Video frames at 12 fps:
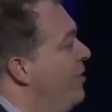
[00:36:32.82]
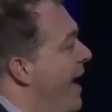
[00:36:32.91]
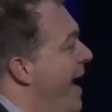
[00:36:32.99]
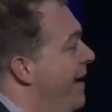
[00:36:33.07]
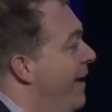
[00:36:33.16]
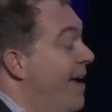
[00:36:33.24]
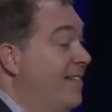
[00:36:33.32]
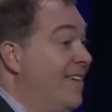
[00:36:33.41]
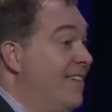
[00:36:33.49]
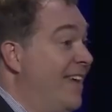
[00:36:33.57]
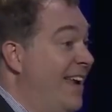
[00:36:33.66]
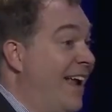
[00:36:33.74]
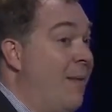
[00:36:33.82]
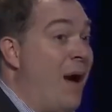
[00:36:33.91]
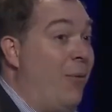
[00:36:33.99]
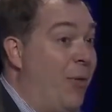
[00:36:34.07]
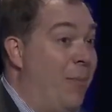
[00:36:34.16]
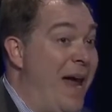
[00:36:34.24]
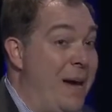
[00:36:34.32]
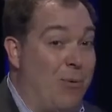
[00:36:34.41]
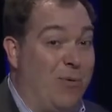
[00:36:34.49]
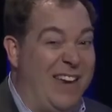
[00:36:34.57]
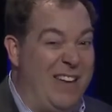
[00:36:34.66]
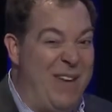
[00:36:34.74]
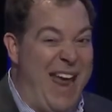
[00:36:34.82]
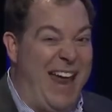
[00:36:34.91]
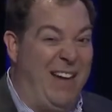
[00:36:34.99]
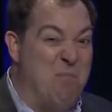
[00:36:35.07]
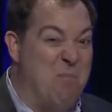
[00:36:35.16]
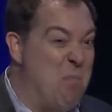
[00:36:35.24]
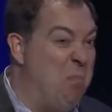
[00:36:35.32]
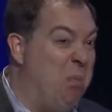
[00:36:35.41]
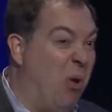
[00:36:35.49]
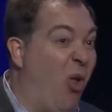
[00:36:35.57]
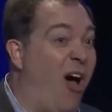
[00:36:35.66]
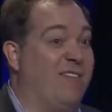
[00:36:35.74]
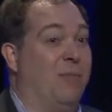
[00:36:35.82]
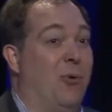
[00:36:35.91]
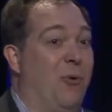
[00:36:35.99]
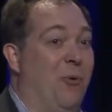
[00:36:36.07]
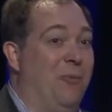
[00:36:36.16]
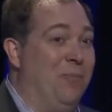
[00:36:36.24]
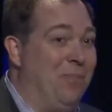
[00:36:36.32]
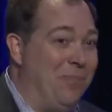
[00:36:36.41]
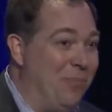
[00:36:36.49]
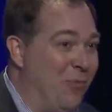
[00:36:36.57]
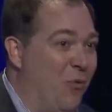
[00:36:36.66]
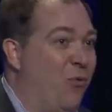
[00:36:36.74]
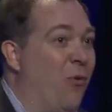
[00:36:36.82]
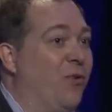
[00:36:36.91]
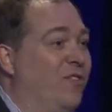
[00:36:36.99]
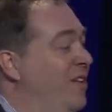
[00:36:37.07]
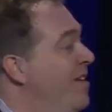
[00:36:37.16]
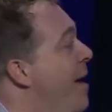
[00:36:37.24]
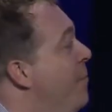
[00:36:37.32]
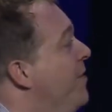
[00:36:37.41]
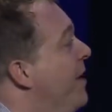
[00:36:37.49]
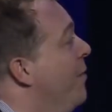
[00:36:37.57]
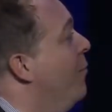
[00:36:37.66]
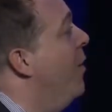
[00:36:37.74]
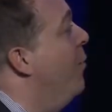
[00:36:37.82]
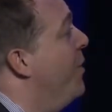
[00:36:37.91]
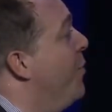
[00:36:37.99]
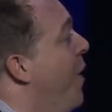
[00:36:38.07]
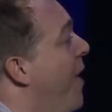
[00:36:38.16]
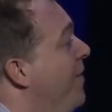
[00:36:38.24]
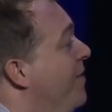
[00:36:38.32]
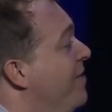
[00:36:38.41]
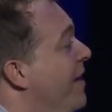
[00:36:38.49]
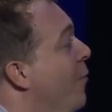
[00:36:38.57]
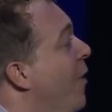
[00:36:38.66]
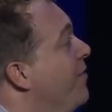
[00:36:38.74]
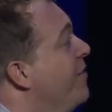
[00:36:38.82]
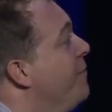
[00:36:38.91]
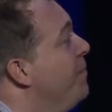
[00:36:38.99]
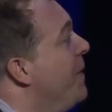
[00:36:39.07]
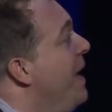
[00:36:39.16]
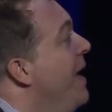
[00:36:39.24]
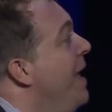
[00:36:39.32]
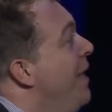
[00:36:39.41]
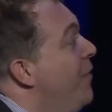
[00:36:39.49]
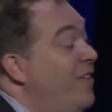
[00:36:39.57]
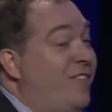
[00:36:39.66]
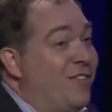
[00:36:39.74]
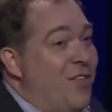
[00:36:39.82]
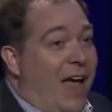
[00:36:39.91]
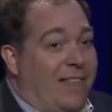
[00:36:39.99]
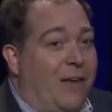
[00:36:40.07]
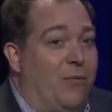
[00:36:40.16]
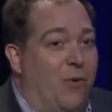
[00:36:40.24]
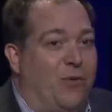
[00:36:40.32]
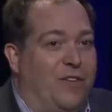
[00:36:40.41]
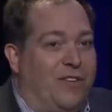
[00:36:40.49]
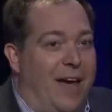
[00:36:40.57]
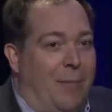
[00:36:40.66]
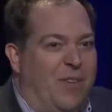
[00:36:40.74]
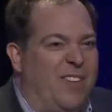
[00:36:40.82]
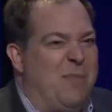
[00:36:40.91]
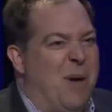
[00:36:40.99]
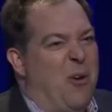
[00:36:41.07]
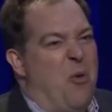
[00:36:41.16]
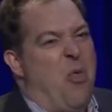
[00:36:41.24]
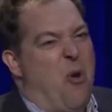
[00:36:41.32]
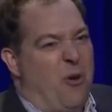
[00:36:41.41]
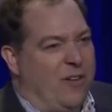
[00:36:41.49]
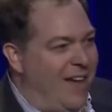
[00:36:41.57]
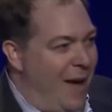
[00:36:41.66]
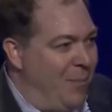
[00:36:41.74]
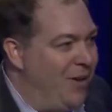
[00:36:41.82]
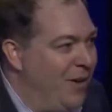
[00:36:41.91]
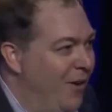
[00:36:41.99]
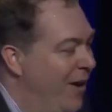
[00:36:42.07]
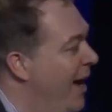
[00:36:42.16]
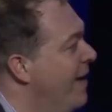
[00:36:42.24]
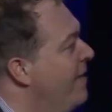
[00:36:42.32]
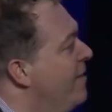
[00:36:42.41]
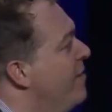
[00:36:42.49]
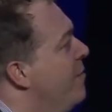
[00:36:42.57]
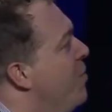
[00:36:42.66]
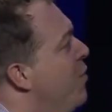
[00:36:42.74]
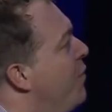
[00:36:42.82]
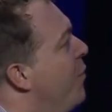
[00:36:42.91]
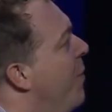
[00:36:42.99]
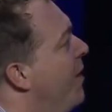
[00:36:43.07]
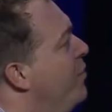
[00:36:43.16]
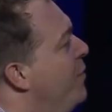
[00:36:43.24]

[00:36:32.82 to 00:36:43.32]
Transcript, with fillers: to analyze this and come out with a paper that even had a plausible first attempt at what we thought this thing was. This is not that first attempt. This is about our third attempt, okay? This is a movie from about